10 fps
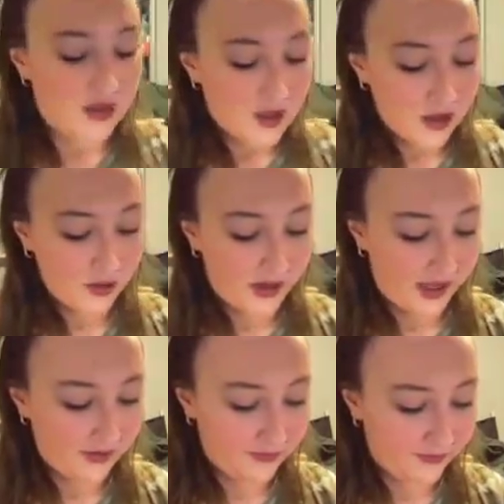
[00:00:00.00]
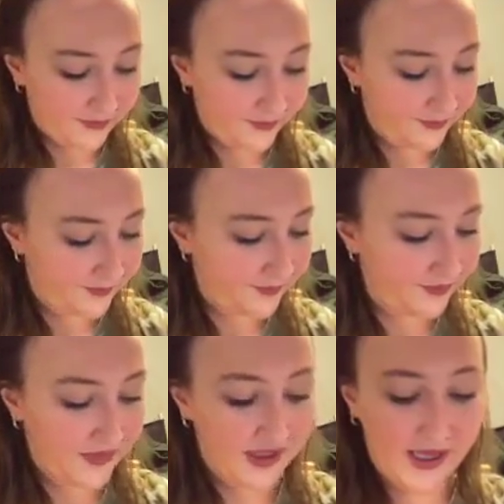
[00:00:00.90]
Okay,
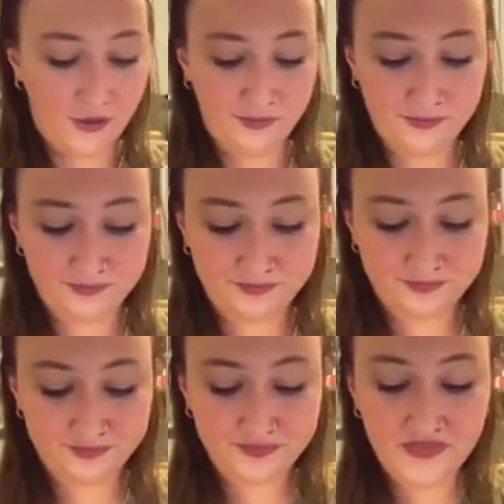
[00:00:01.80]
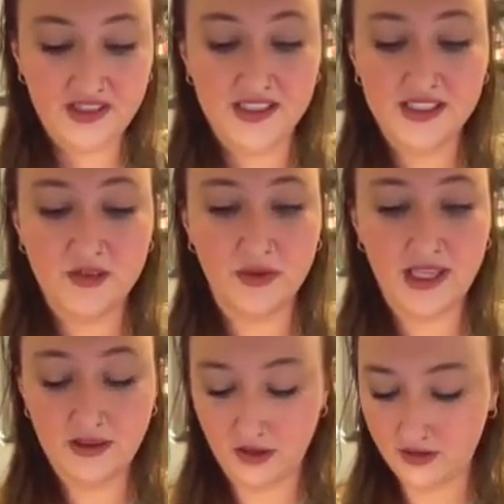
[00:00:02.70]
now this is what they
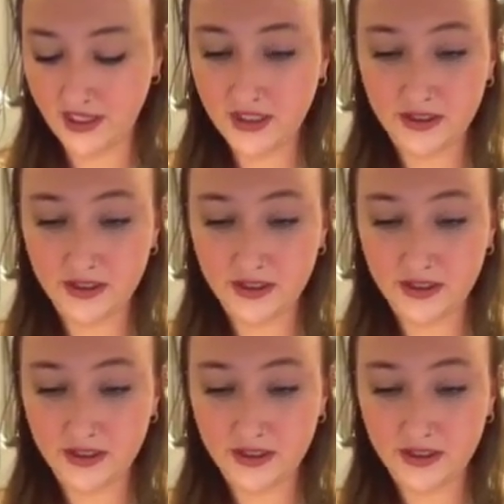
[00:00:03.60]
look like.